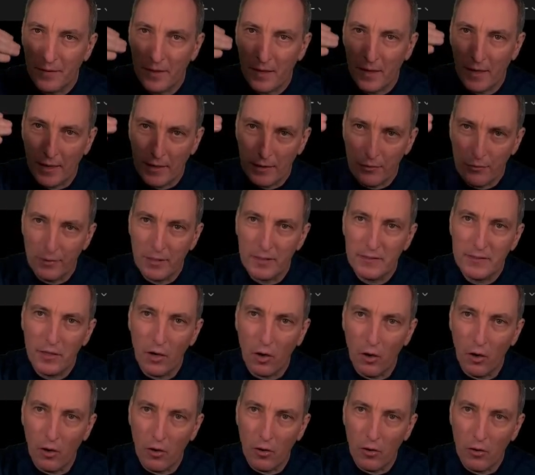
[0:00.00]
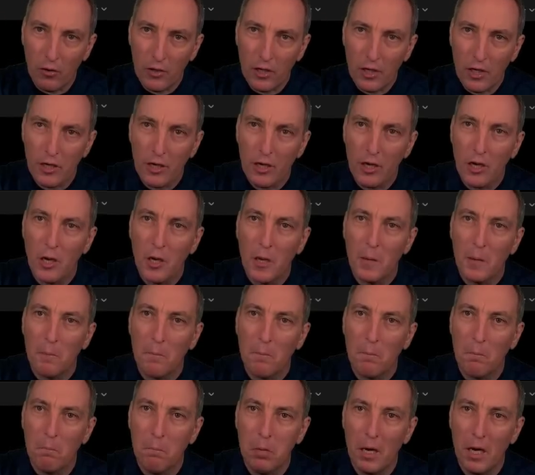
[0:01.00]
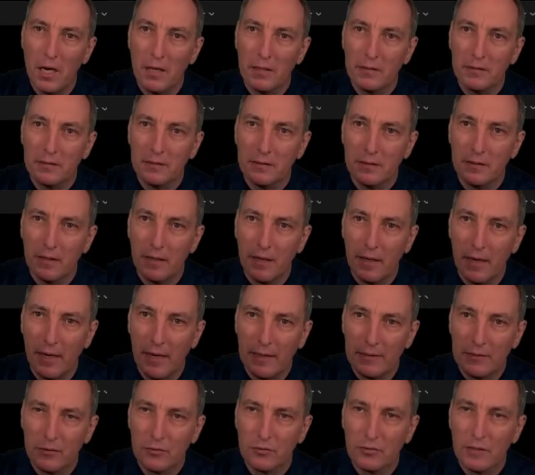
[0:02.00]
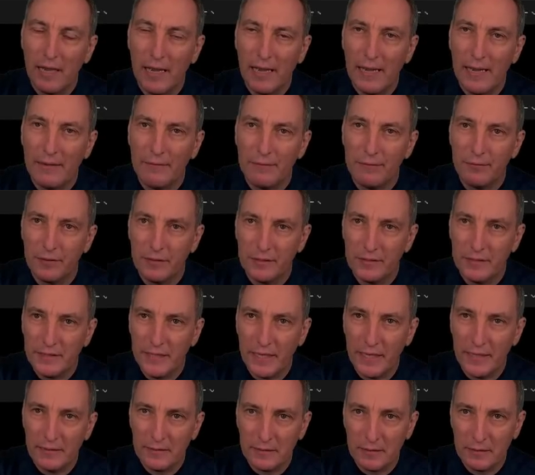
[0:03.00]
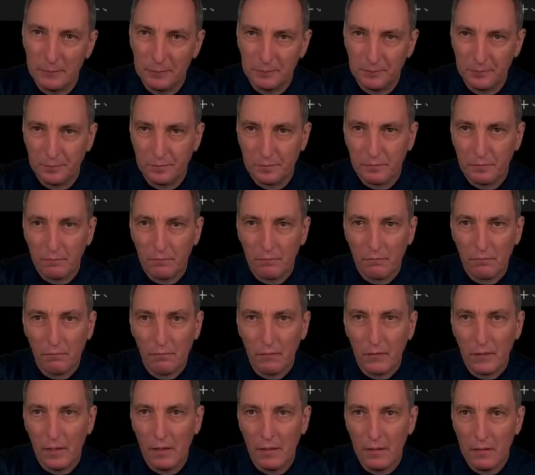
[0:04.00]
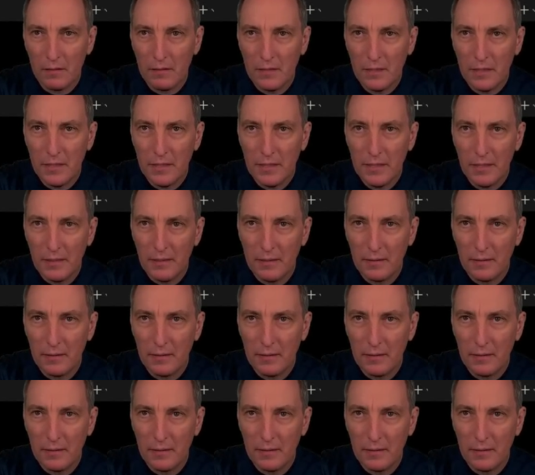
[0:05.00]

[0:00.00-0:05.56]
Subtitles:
I create the org, but I don't have yet the